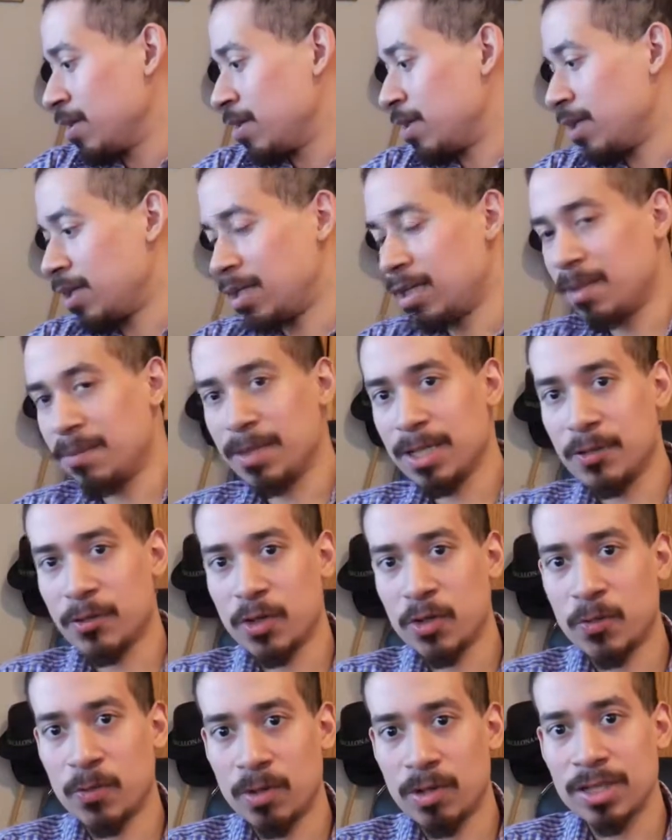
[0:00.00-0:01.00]
Um, if
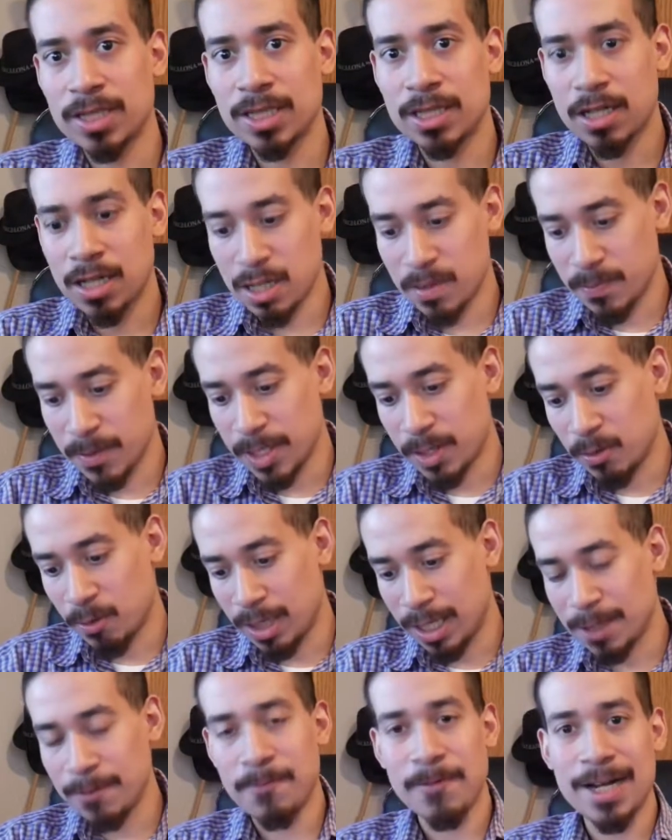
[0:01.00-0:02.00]
your phone is on company
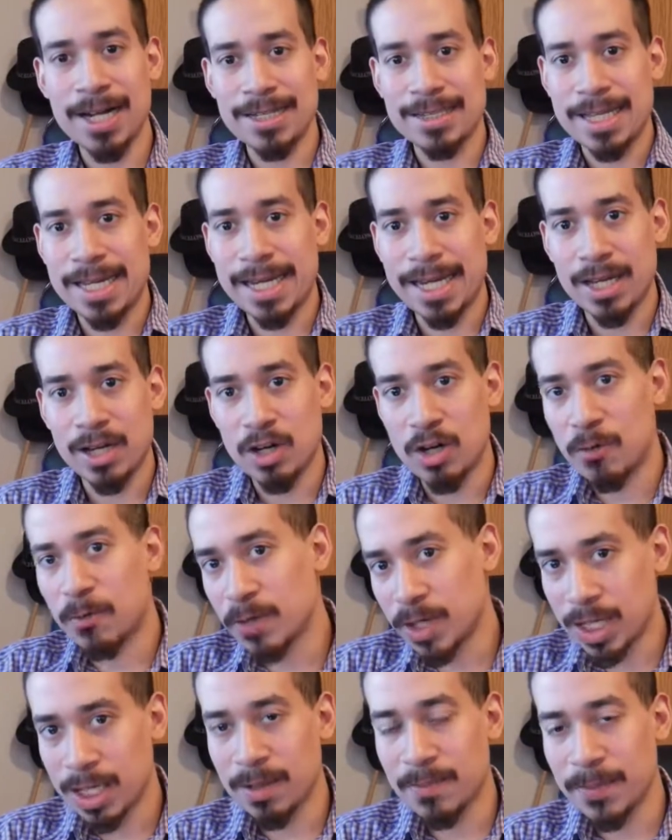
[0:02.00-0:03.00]
Wi-Fi, take it off
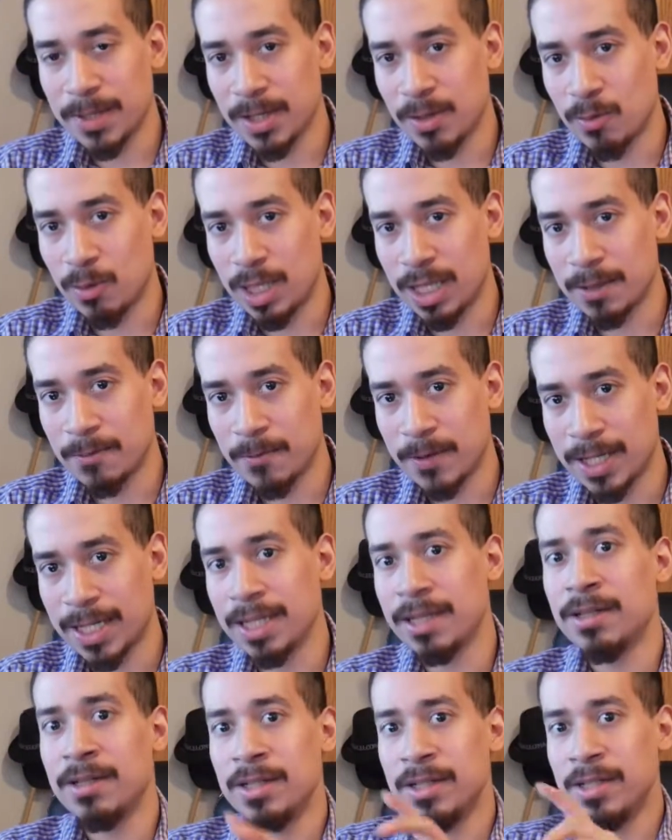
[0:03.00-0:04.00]
of company
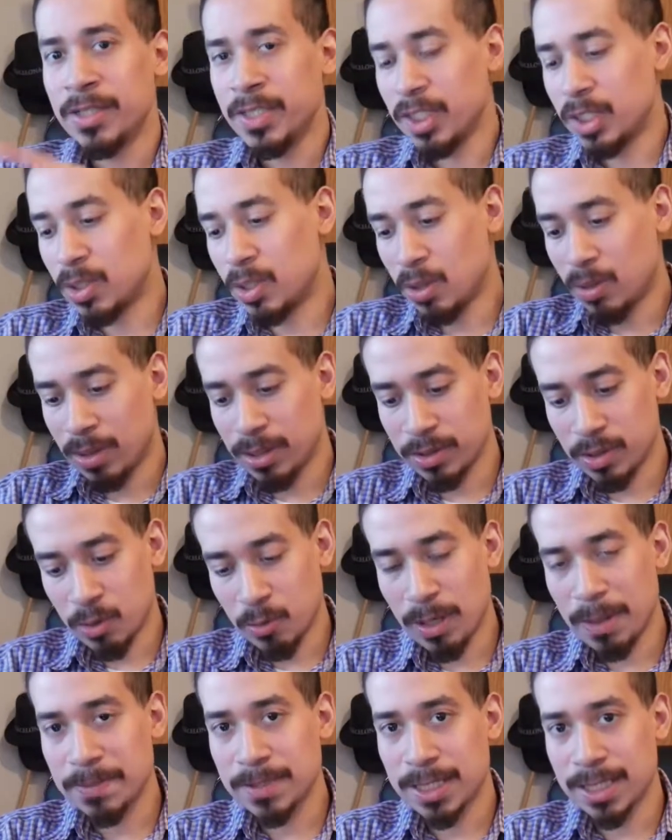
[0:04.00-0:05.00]
Wi-Fi. You go on the
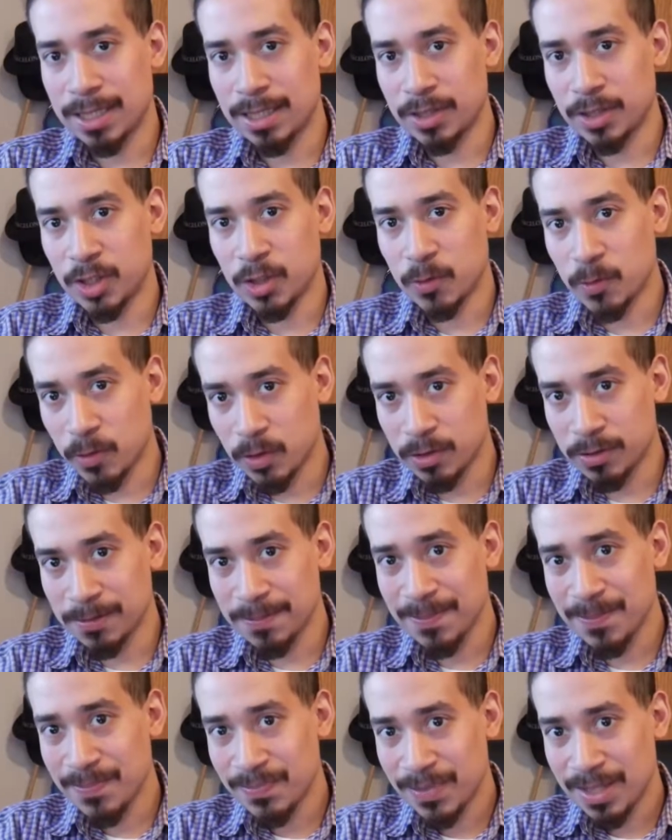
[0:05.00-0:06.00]
website on your
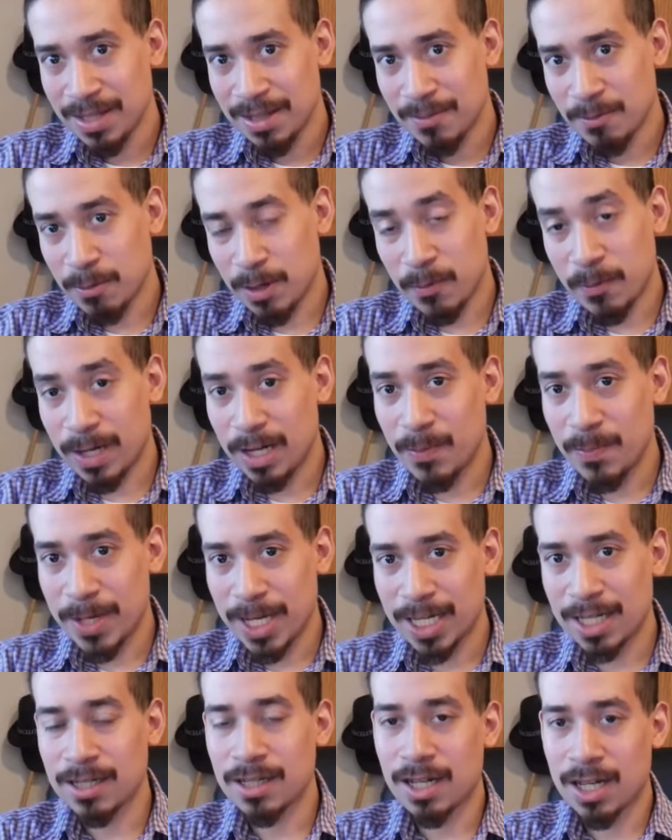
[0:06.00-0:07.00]
phone without
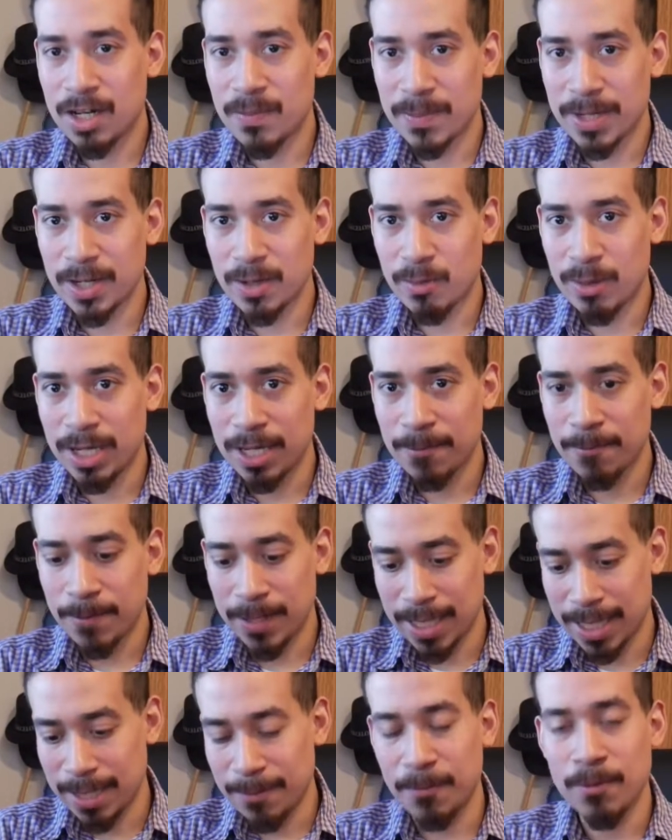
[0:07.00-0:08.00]
being on company
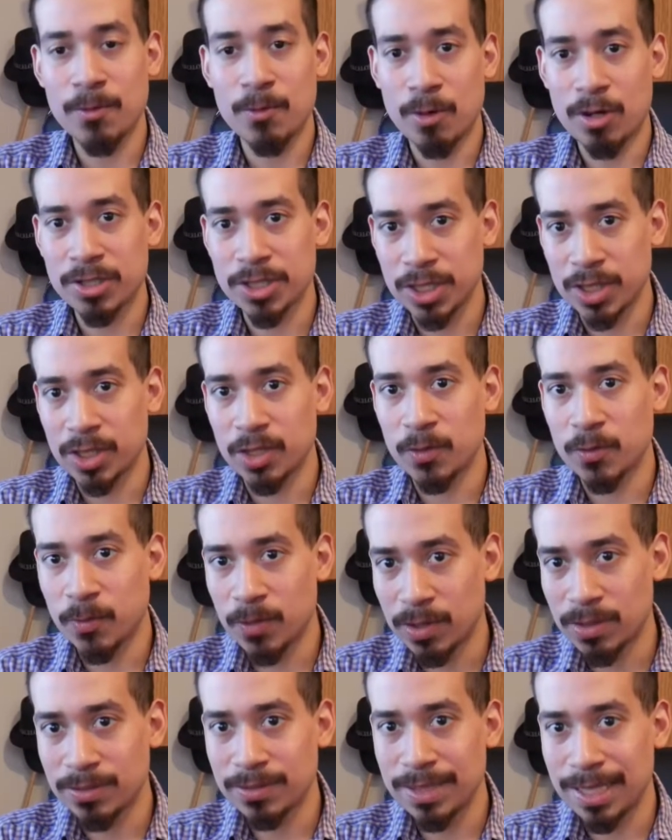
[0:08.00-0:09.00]
Wi-Fi. And if it works on your
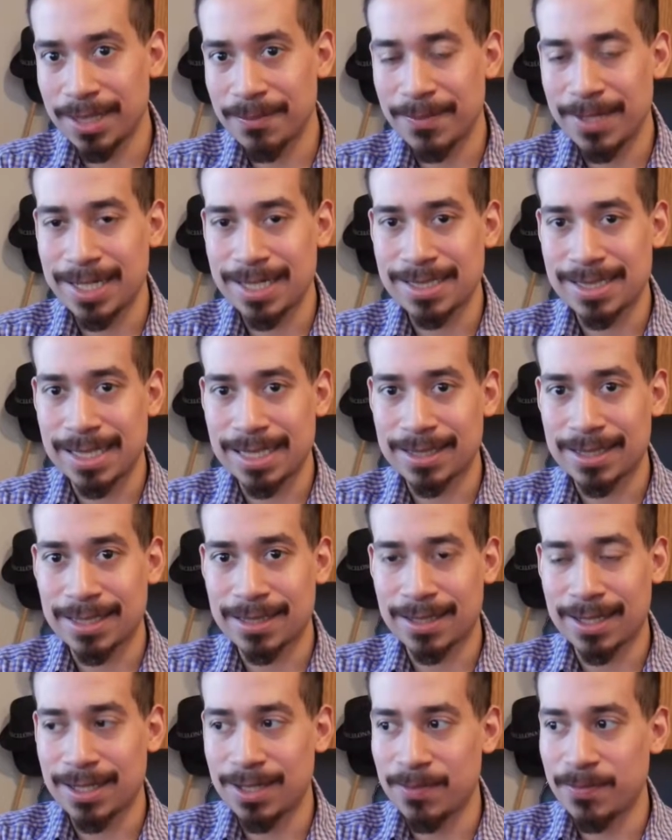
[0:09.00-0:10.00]
phone, that means that
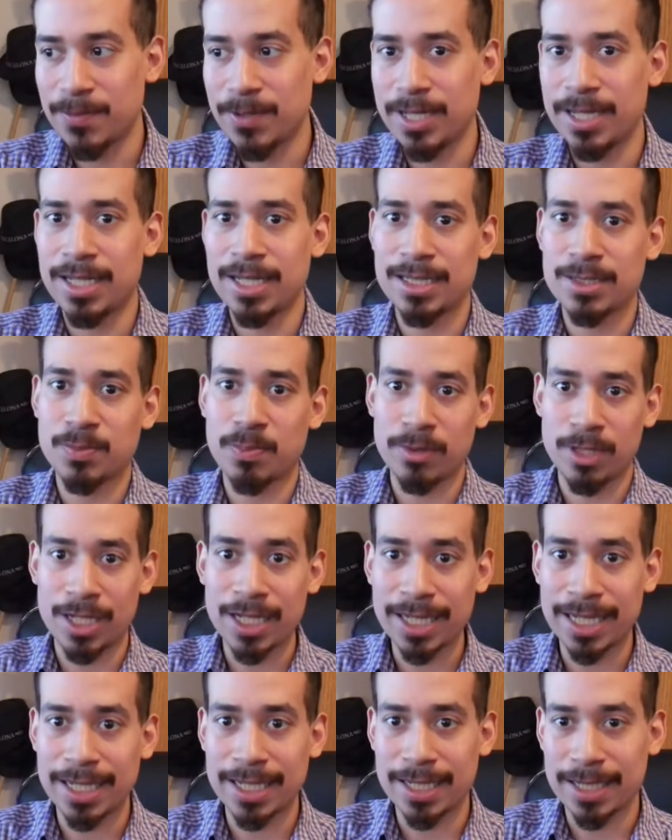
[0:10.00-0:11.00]
the company is
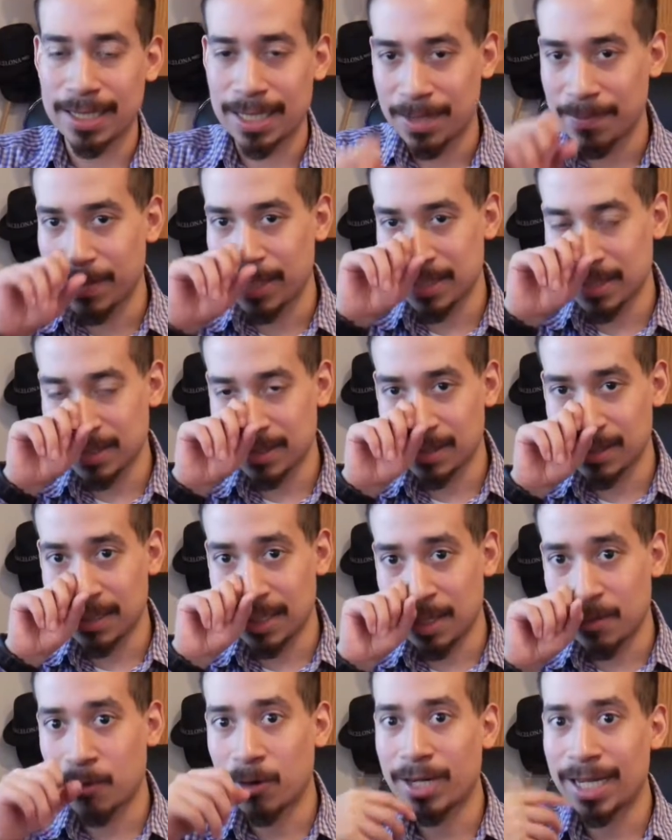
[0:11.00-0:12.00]
blocking it. That means the
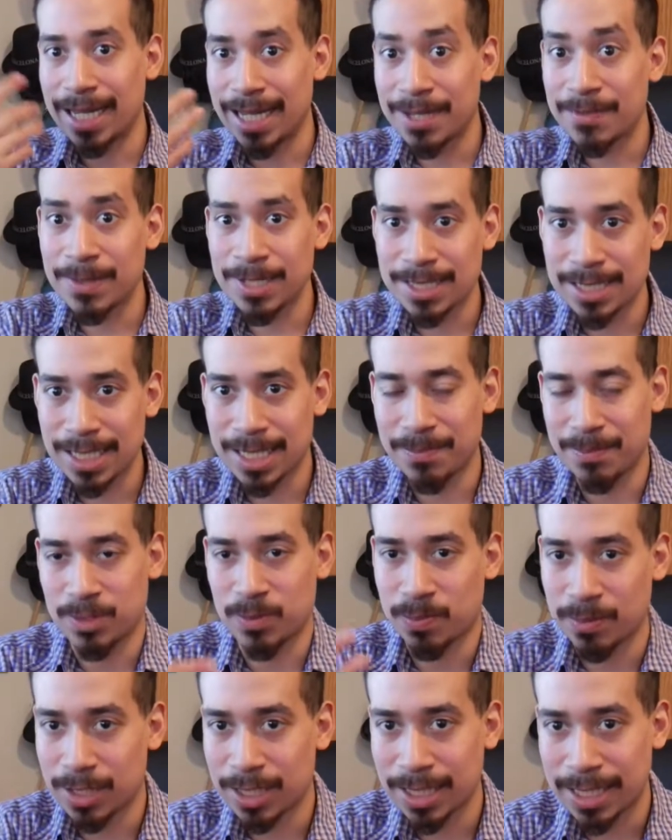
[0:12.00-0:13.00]
network admin team is
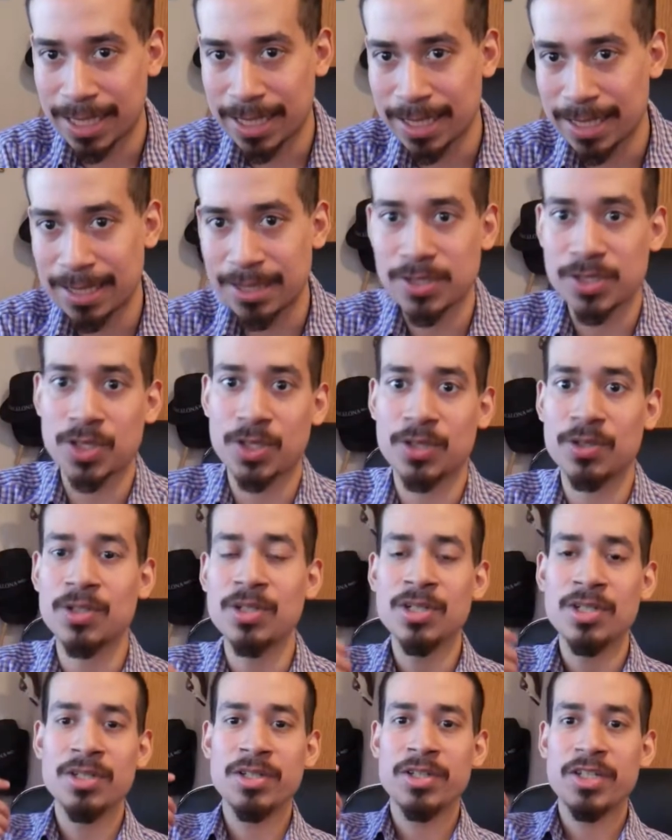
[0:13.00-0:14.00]
blocking it. So
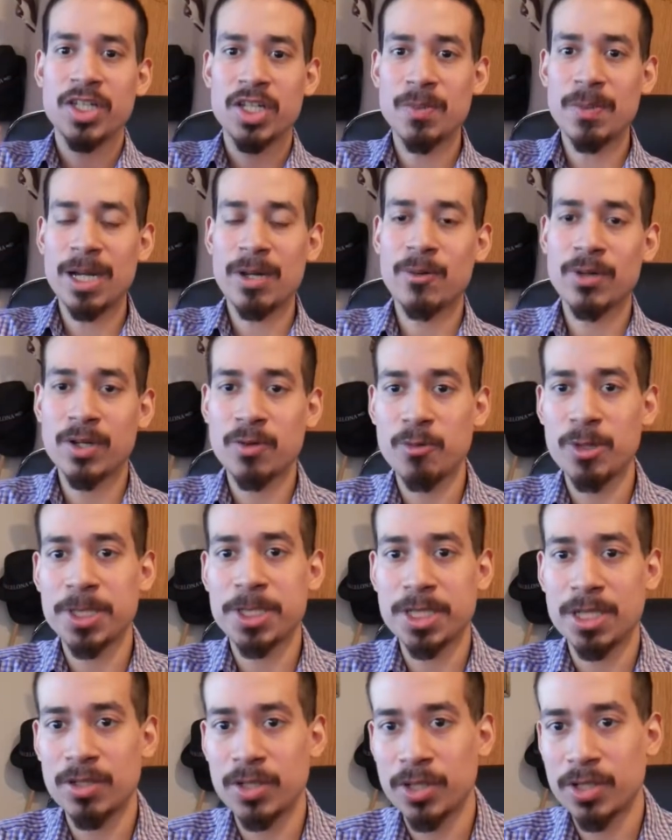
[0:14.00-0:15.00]
you might want to
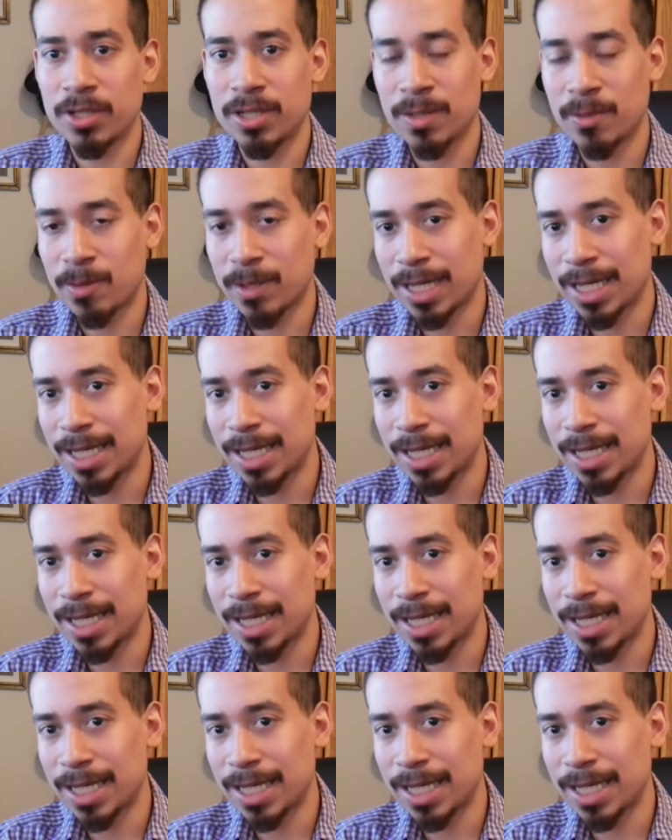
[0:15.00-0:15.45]
reach out to your network